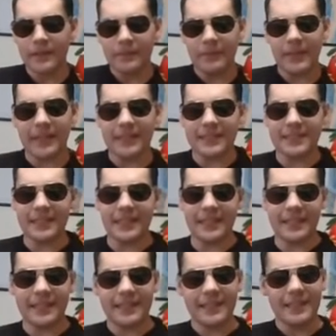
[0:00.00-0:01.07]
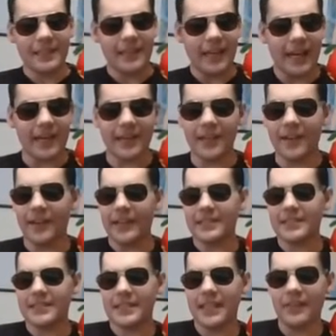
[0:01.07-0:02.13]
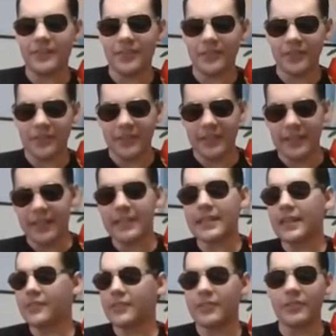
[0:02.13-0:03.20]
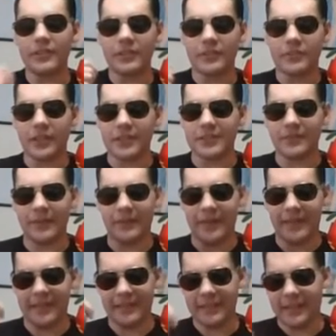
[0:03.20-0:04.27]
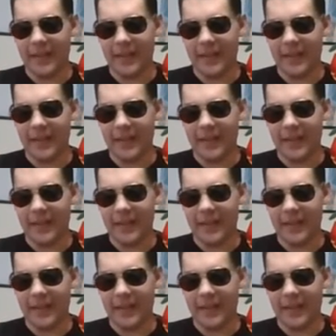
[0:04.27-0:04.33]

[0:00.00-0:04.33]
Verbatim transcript: because like I don't know, I just never it never crossed my mind.